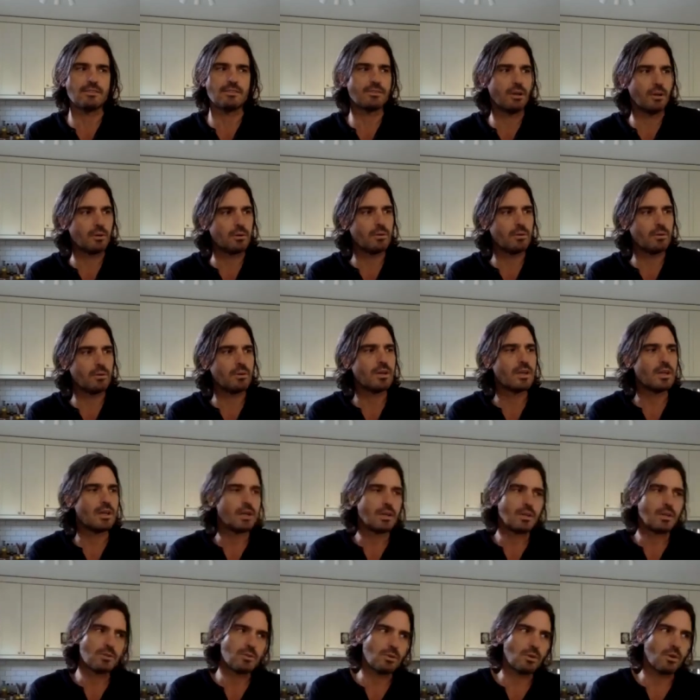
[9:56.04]
So
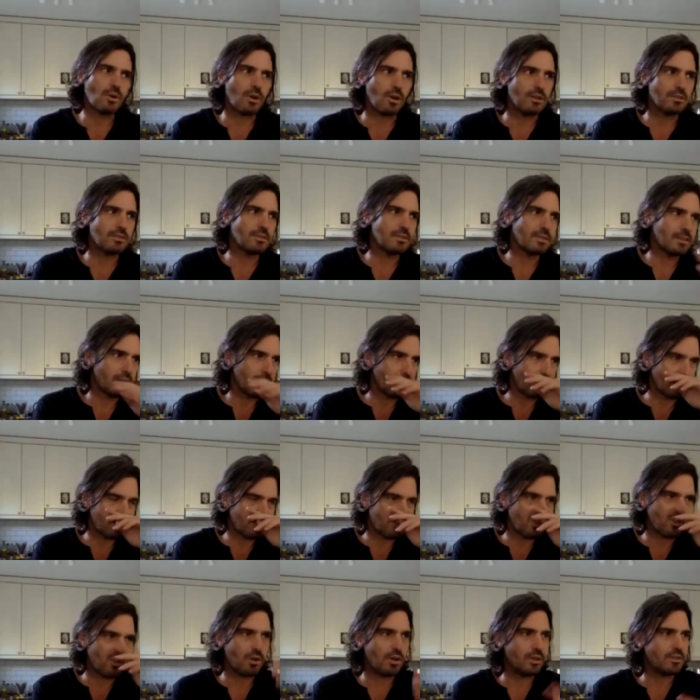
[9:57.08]
to con-
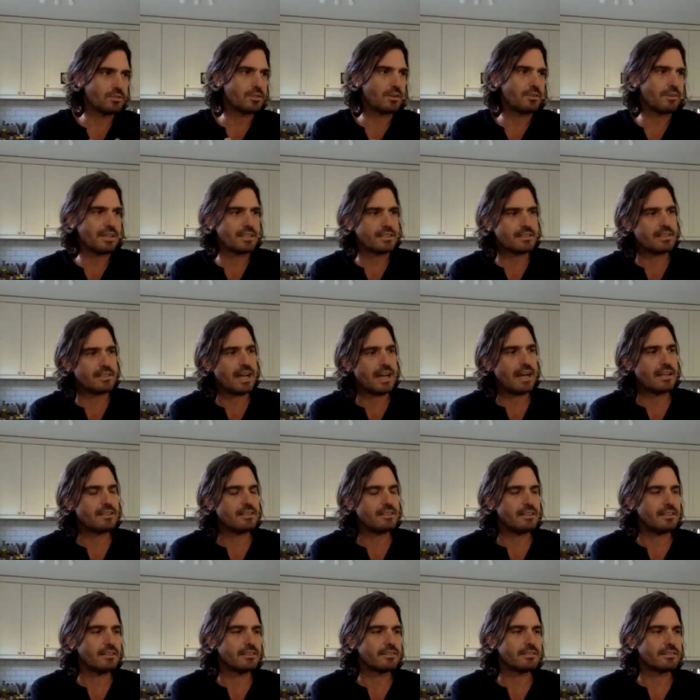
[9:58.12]
to contrast that
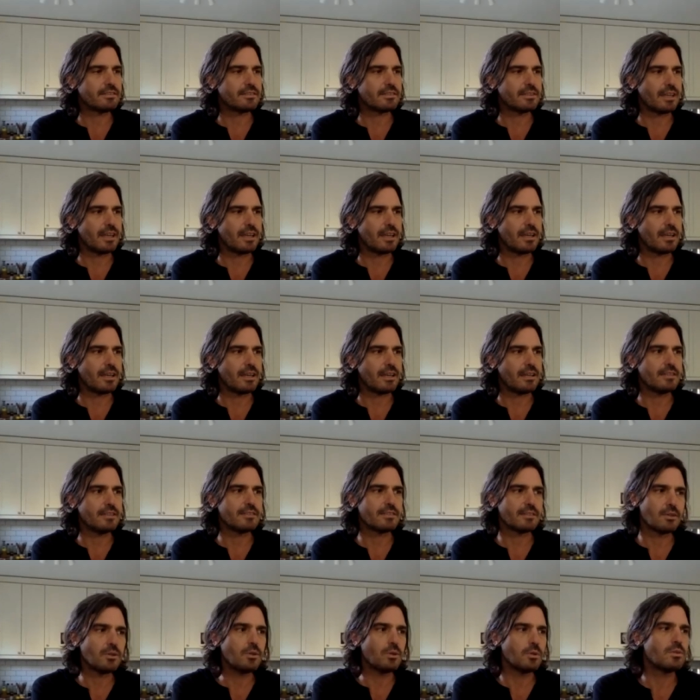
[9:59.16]
is uh,
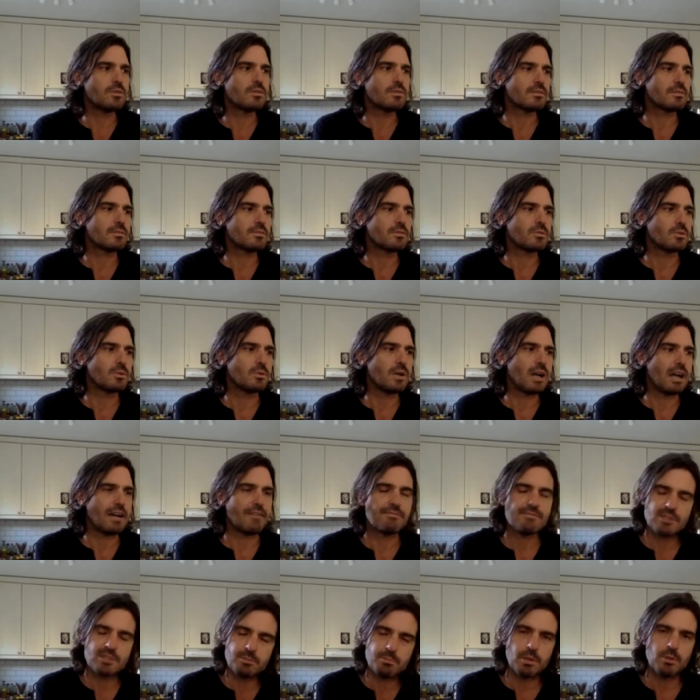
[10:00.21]
it's good to have
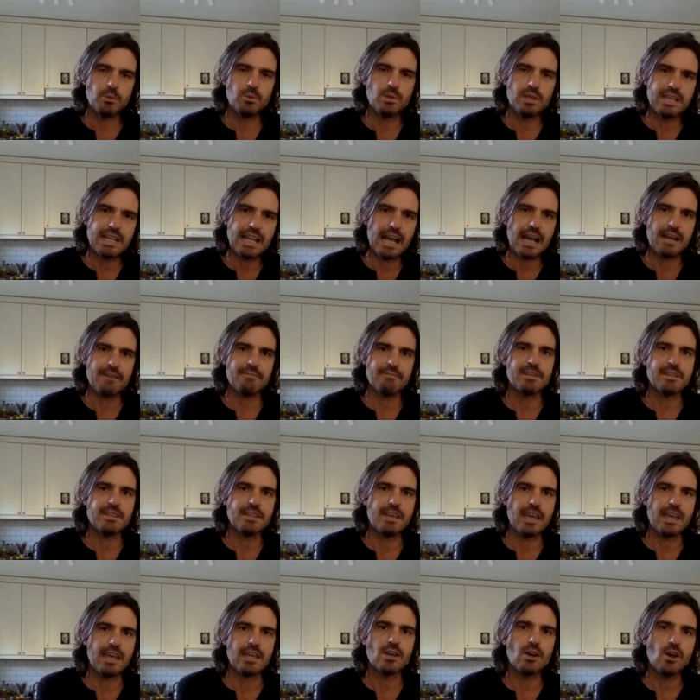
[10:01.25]
spirulina every
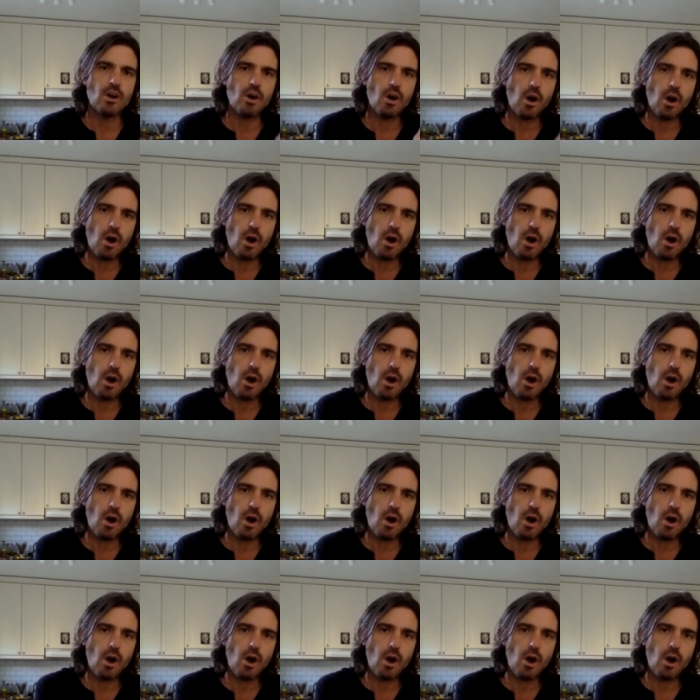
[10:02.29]
day.